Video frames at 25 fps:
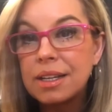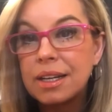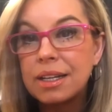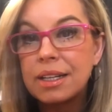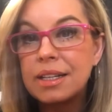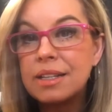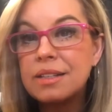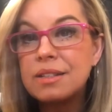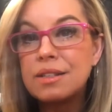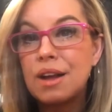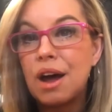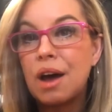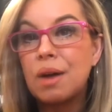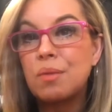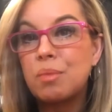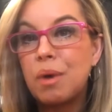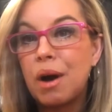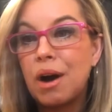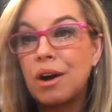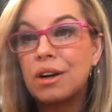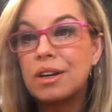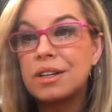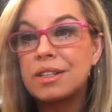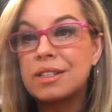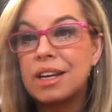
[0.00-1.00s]
It is
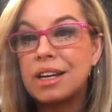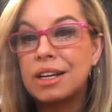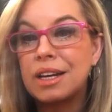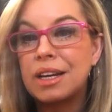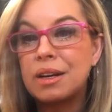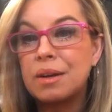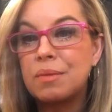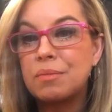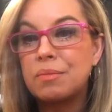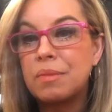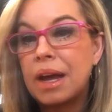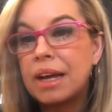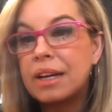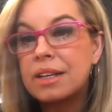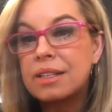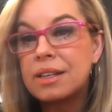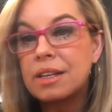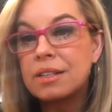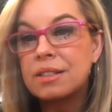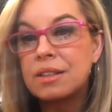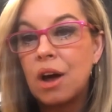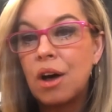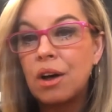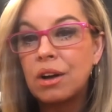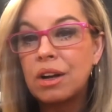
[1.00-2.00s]
nonpartisan and it makes
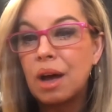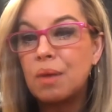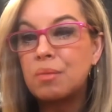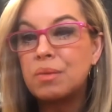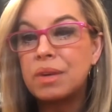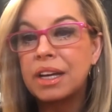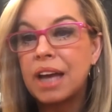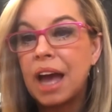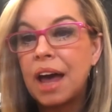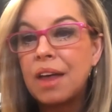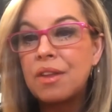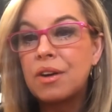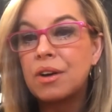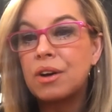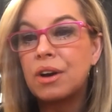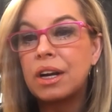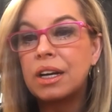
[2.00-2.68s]
us all come together.